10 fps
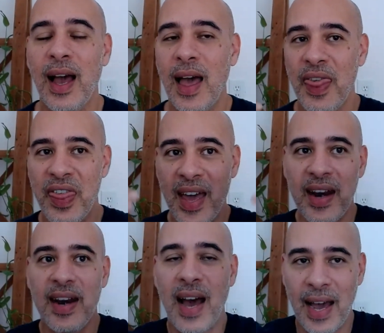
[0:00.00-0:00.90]
then
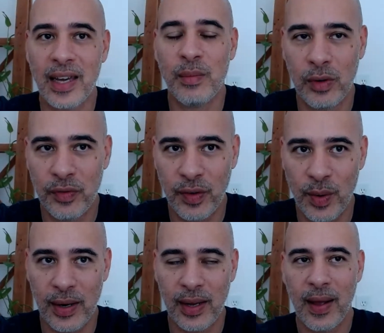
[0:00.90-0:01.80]
I can move forward.
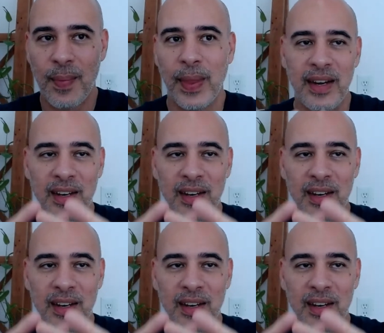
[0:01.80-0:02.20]
And you